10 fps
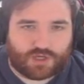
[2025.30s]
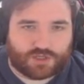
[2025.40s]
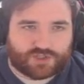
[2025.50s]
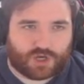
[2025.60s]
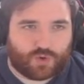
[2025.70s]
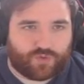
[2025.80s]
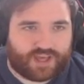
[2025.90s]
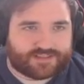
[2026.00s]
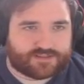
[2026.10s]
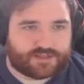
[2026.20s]
So
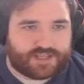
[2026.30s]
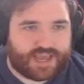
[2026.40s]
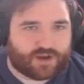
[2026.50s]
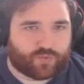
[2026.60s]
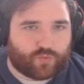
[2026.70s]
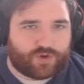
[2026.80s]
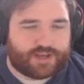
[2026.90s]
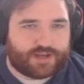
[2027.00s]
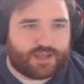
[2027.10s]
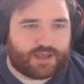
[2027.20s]
that's the deck,
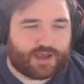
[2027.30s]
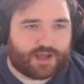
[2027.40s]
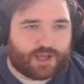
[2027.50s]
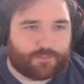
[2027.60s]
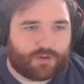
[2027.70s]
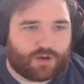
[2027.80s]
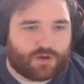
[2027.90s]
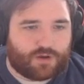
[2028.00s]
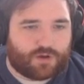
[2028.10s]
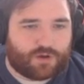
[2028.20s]
really.
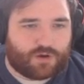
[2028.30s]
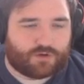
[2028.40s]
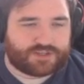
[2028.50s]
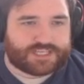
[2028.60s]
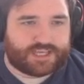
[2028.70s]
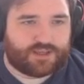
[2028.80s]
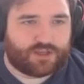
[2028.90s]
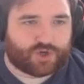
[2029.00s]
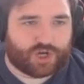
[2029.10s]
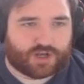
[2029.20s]
Obviously,
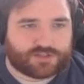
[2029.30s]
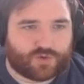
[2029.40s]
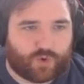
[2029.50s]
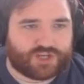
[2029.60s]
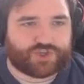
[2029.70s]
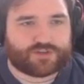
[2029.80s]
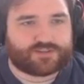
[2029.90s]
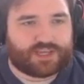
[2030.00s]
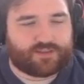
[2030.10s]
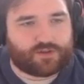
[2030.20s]
you can ask
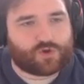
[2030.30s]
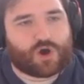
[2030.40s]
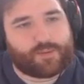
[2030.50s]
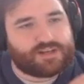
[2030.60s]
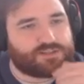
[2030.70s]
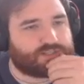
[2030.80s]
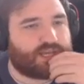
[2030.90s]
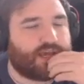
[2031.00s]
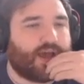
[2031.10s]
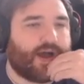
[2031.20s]
questions in the comments.
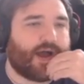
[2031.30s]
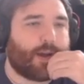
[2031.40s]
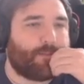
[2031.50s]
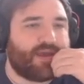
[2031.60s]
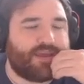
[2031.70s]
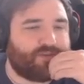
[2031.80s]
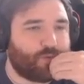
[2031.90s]
If